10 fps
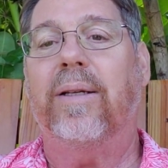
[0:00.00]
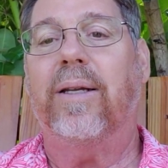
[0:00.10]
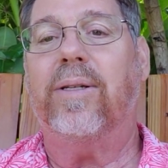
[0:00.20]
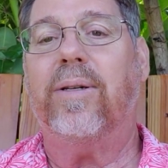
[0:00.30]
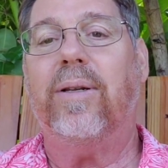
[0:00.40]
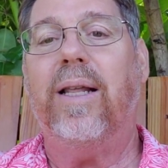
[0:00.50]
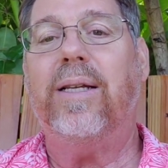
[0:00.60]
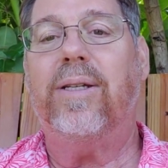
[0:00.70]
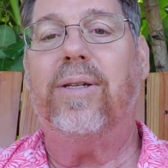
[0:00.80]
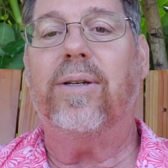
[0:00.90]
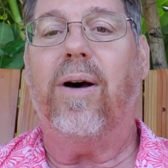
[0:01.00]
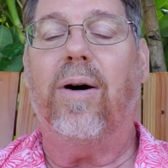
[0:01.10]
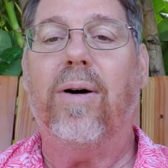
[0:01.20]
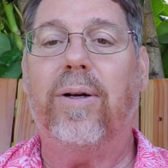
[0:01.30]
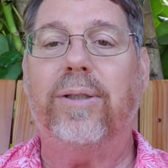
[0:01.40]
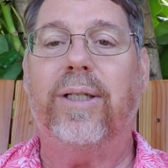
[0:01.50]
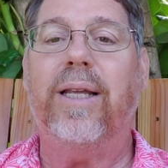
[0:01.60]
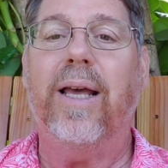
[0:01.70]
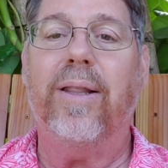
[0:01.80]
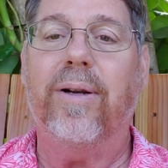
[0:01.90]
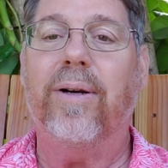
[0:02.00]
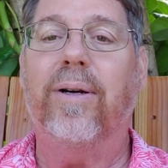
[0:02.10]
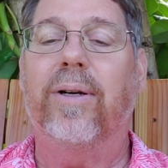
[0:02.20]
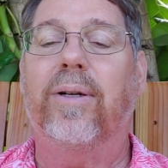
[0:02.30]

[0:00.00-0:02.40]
and so let's all together